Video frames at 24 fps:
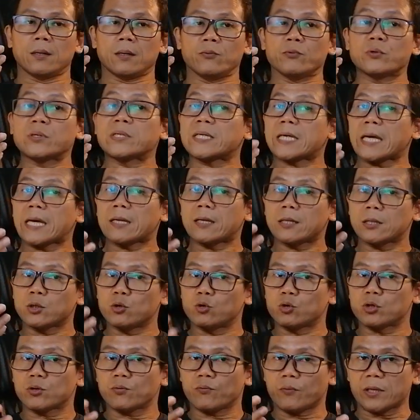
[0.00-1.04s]
we can
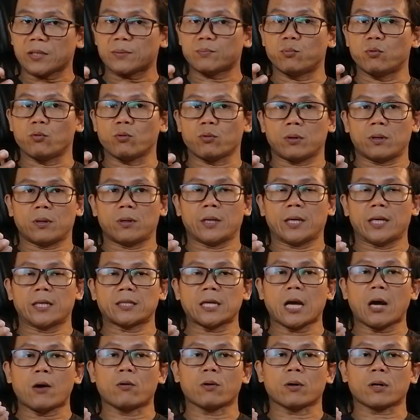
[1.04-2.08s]
use Facebook
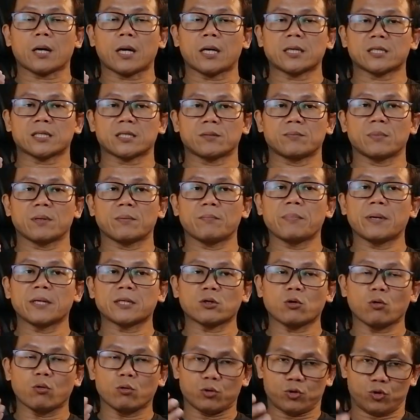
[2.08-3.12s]
as our customer
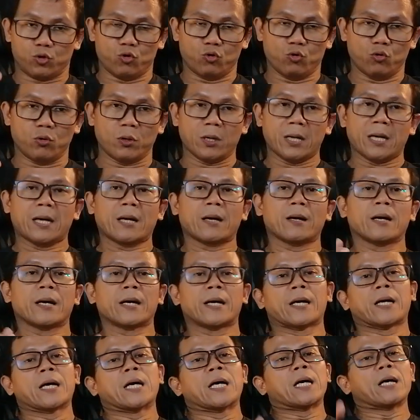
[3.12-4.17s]
base also,
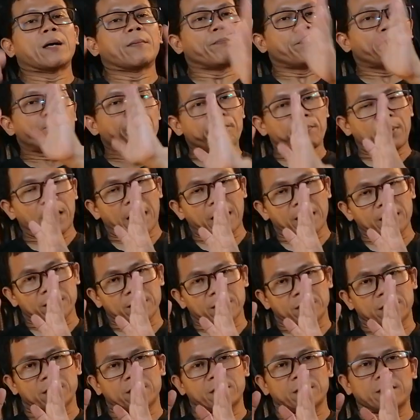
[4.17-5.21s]

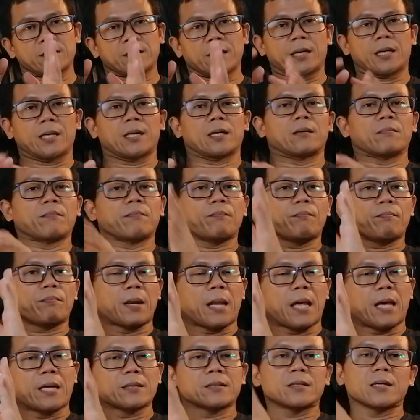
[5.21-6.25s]
plus and
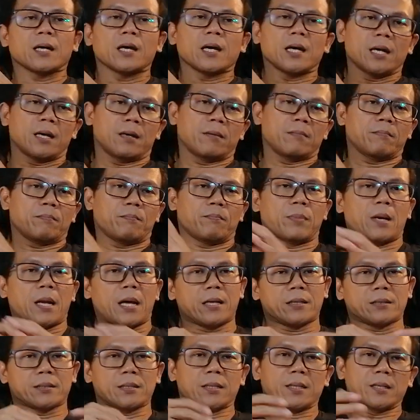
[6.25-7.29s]
plus and
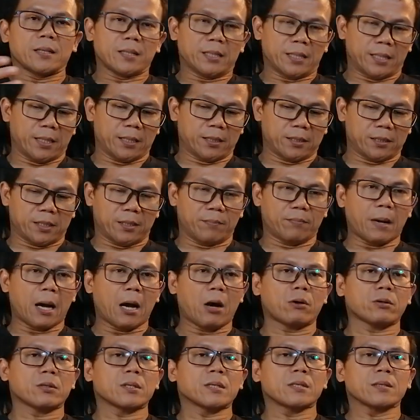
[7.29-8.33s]
plus. It's
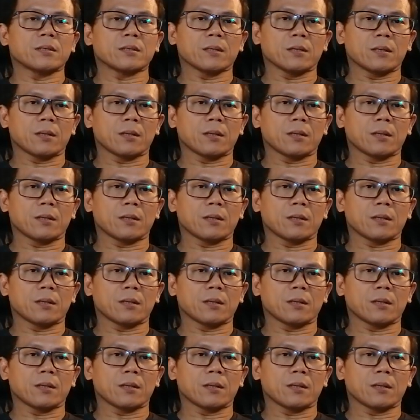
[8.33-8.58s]
about